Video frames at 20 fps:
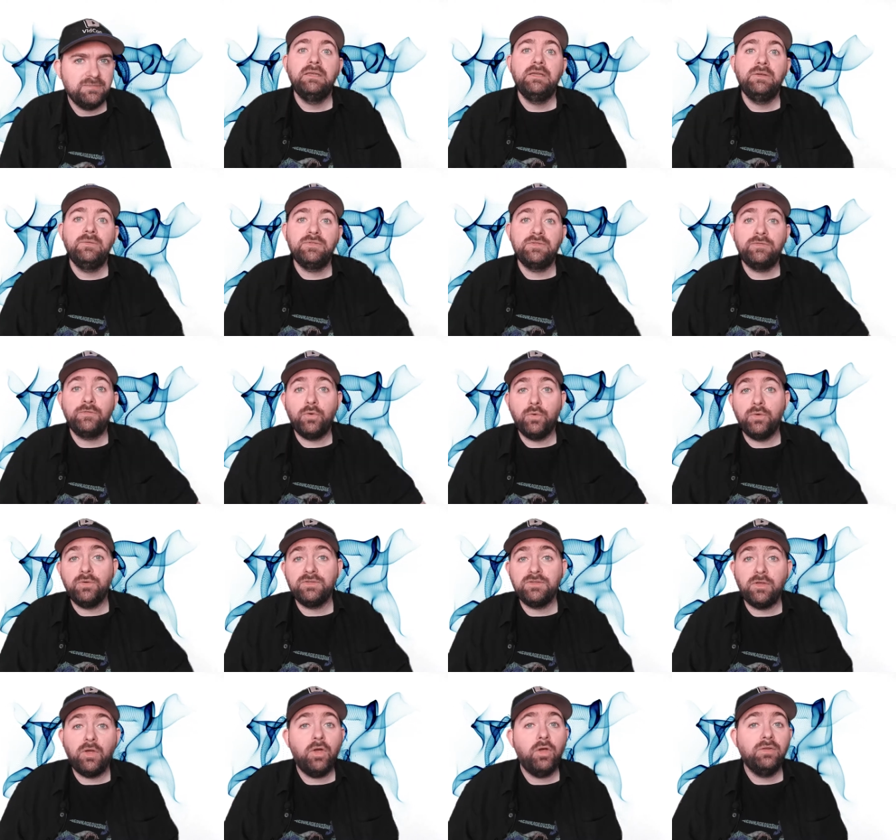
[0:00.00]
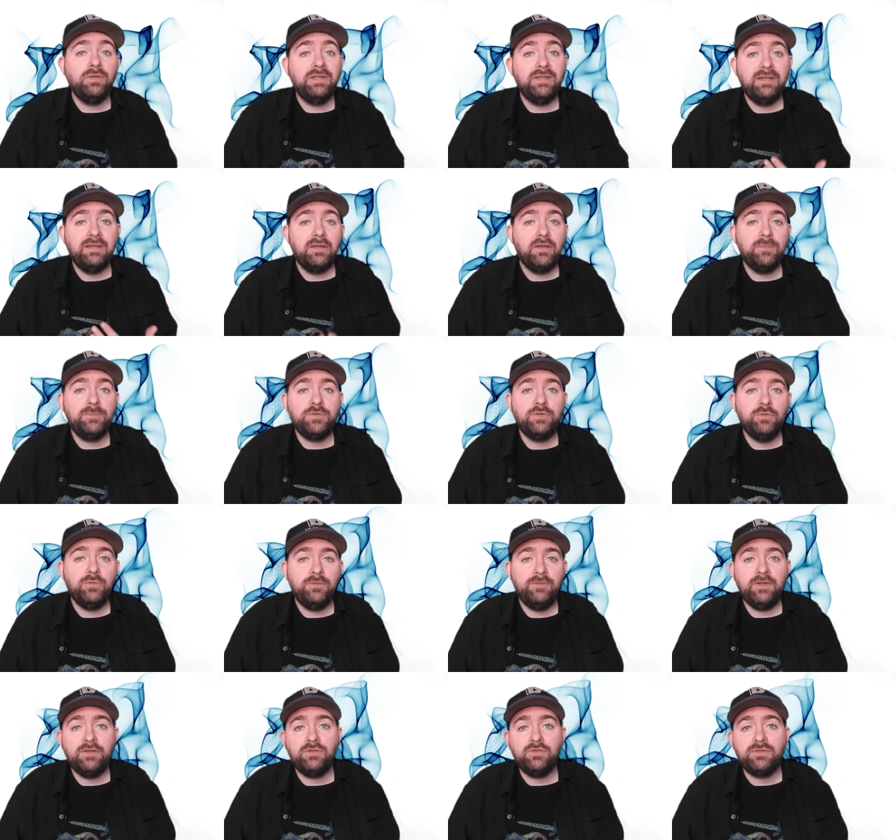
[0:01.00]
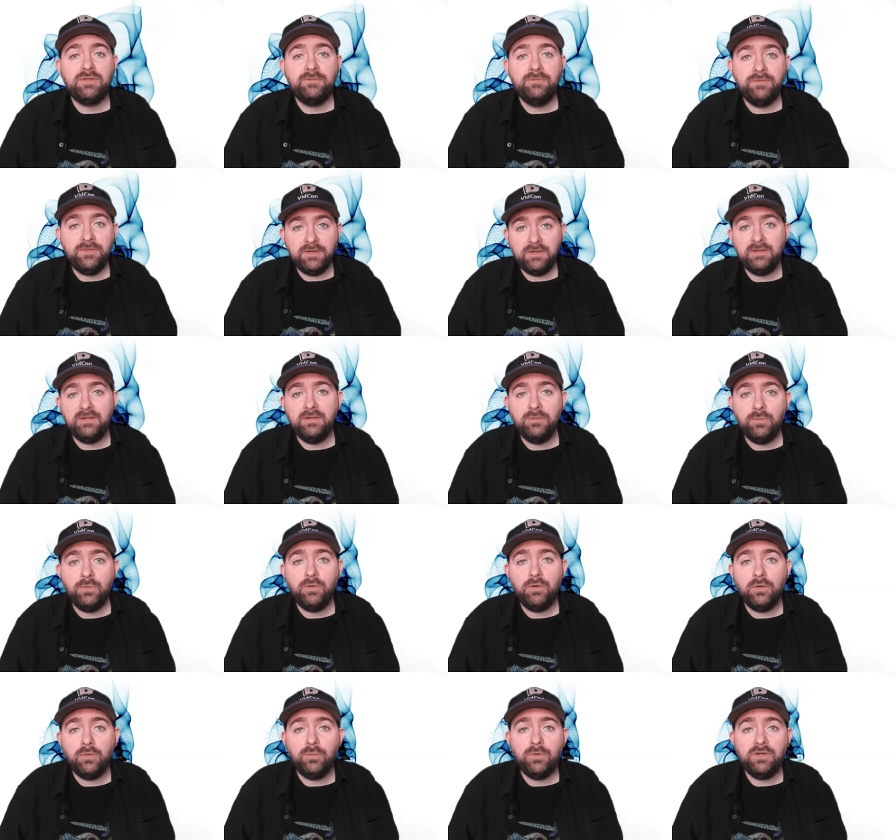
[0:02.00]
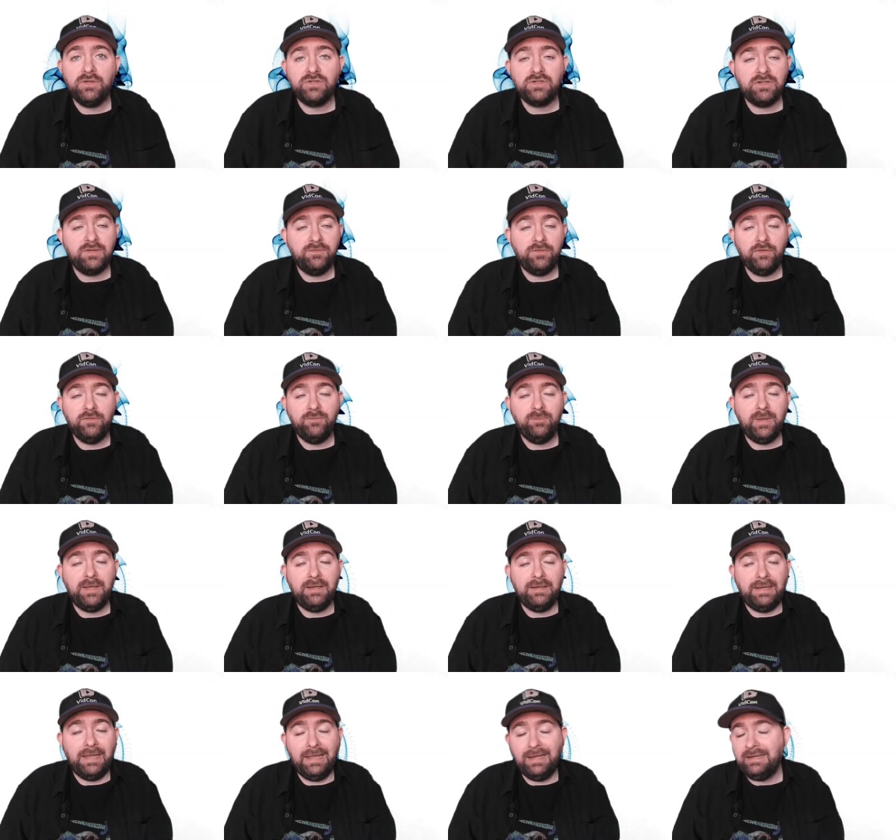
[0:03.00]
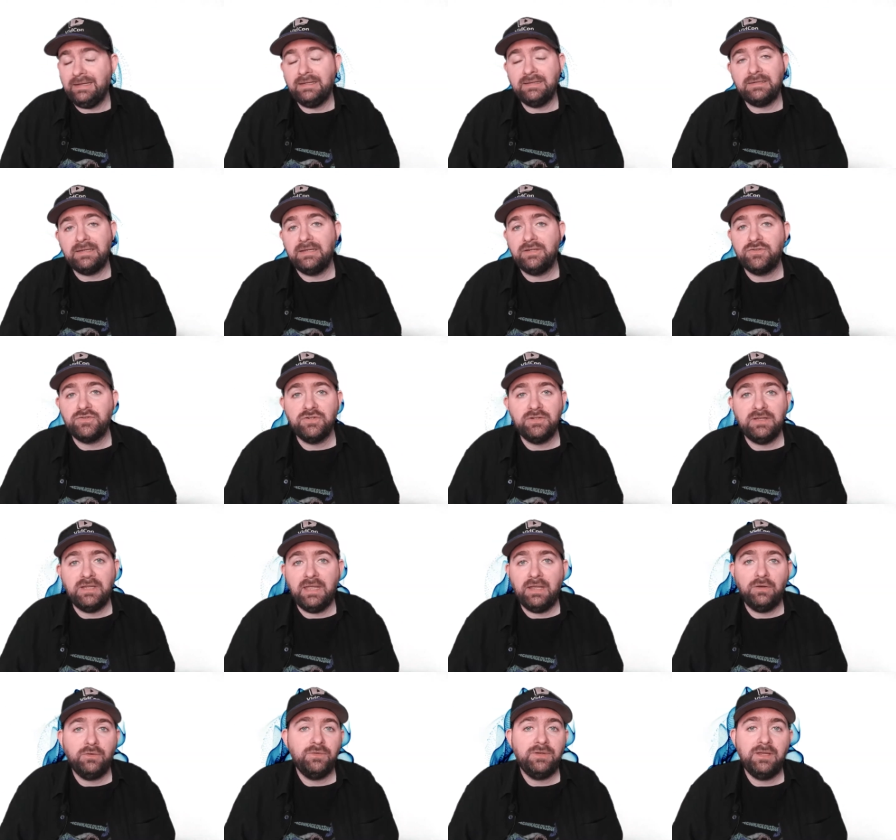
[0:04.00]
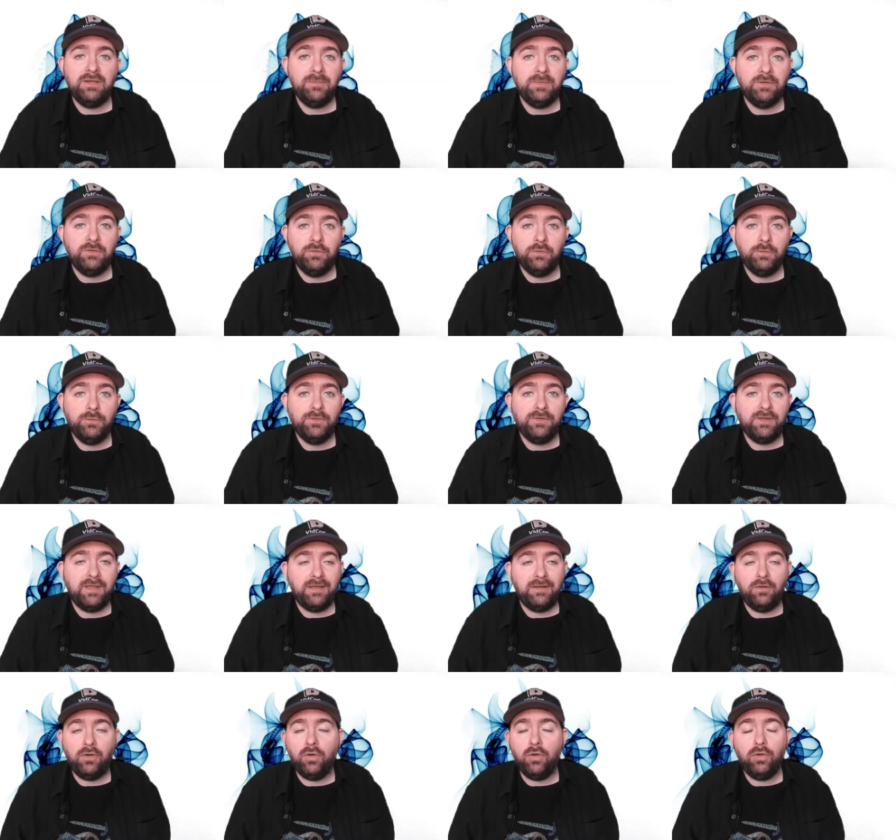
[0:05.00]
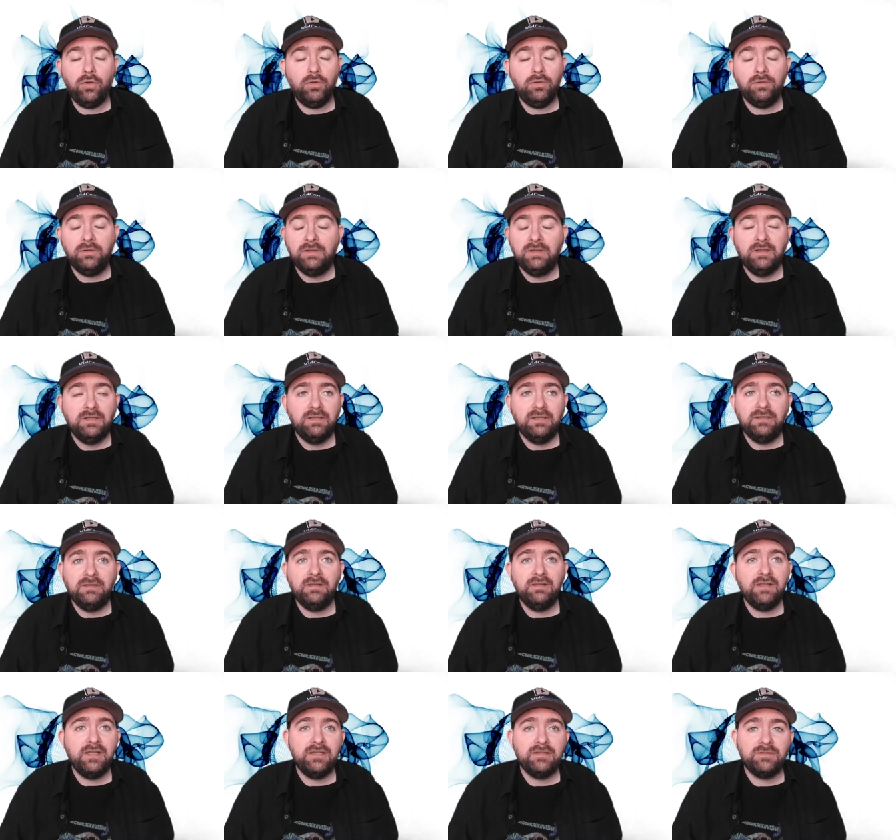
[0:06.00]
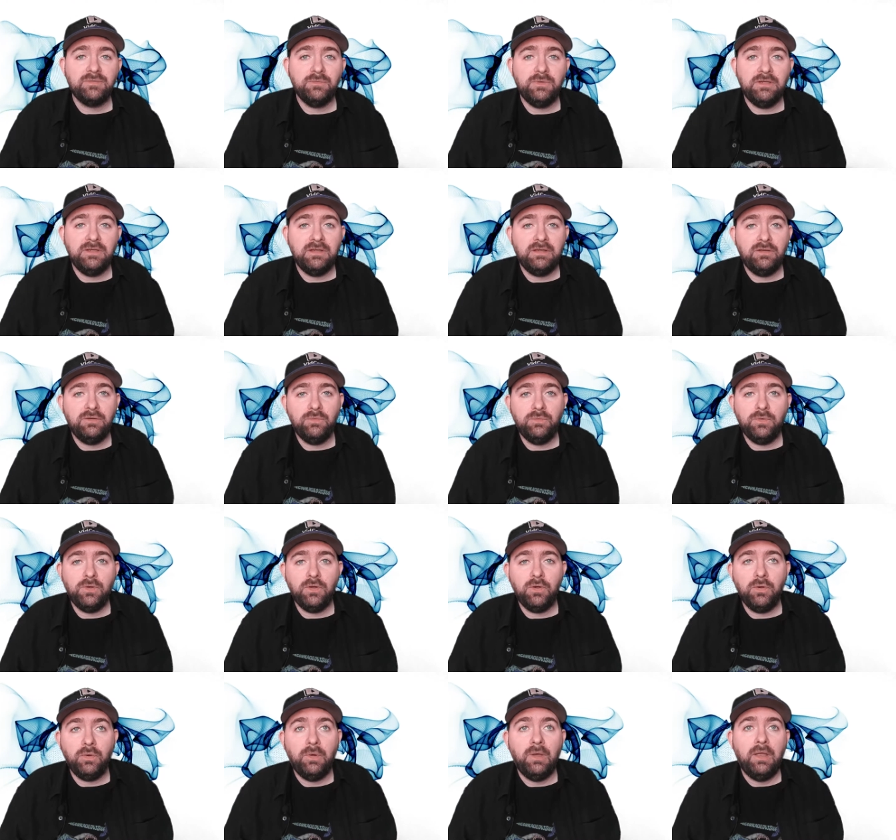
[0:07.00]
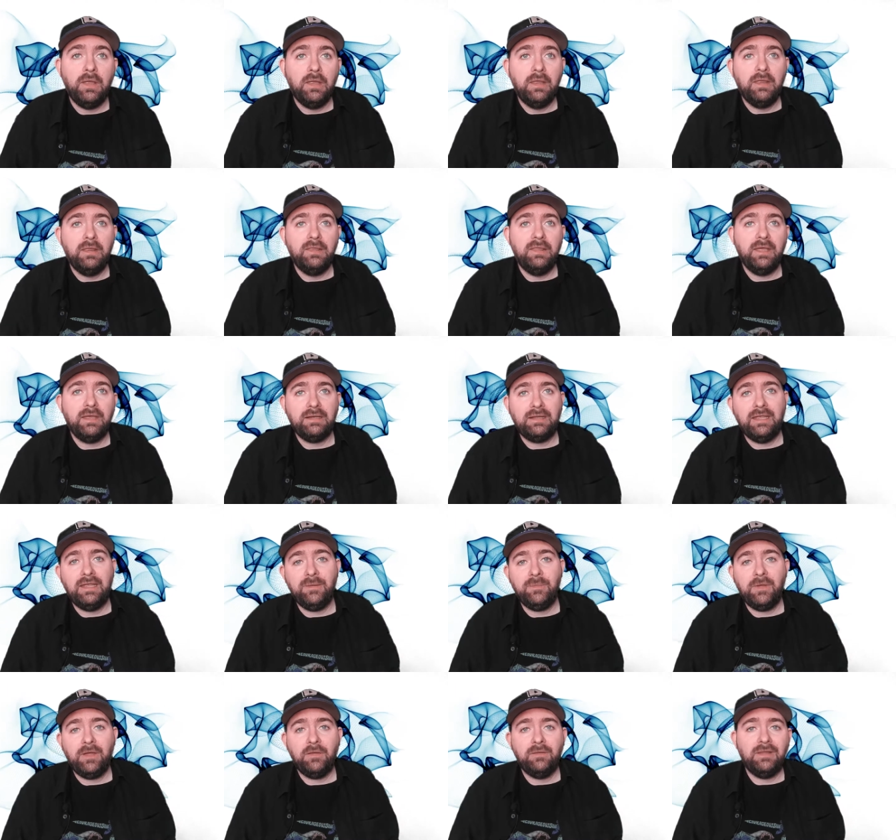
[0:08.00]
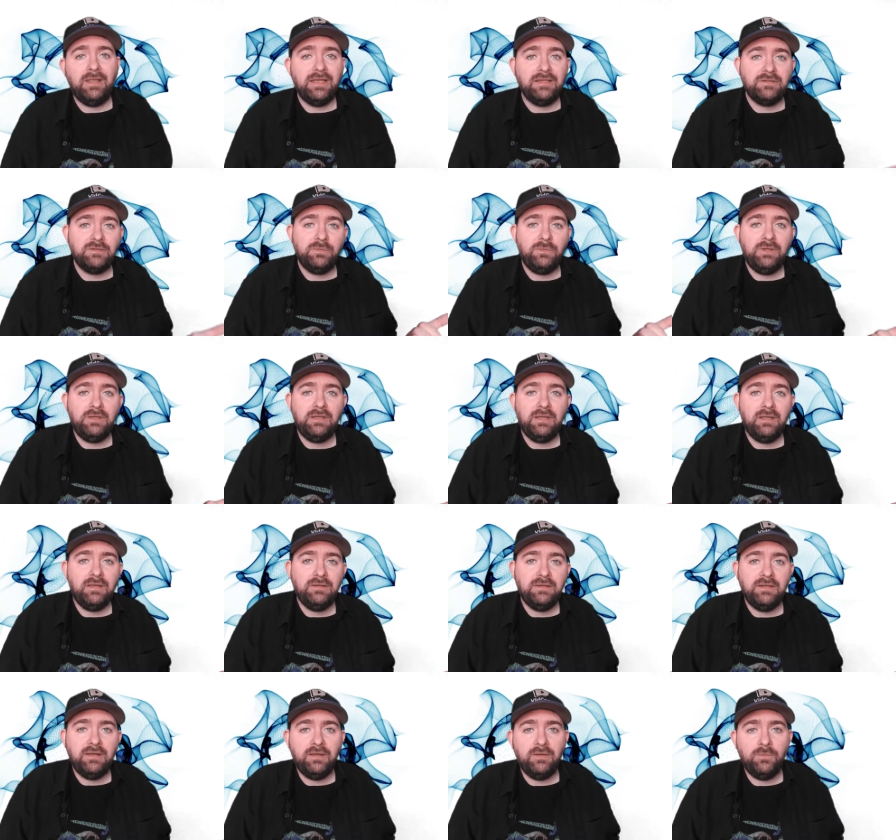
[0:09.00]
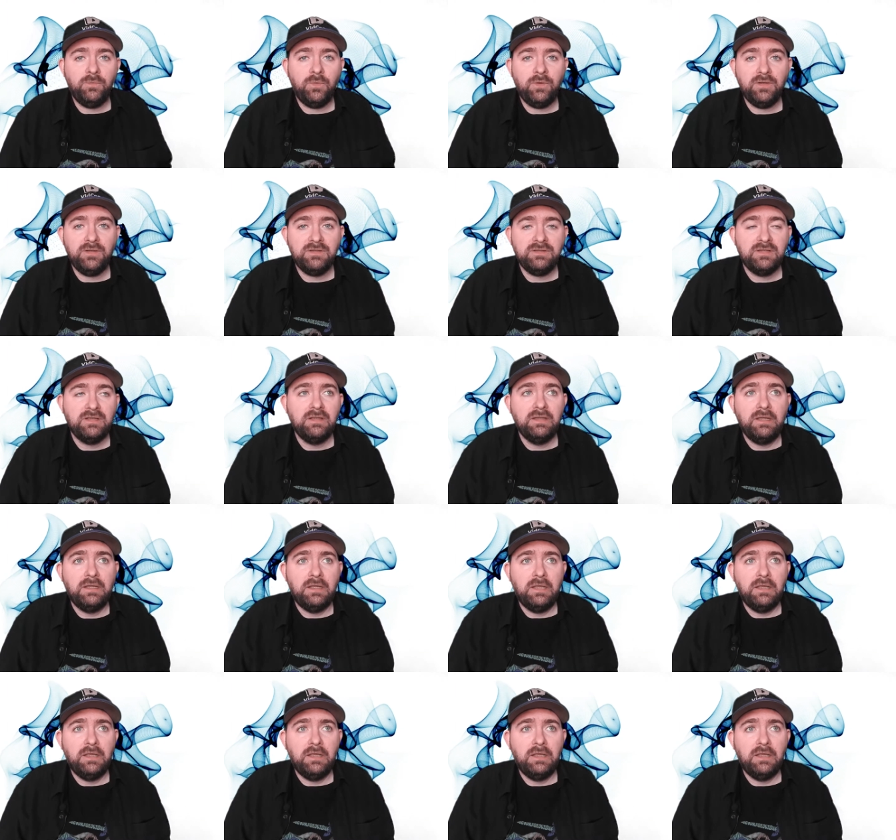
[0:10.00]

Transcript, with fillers: It was, of course, all leading up to Avengers Infinity War, which, if you've paid any attention to entertainment news at all in the last week, you know that came out last weekend and was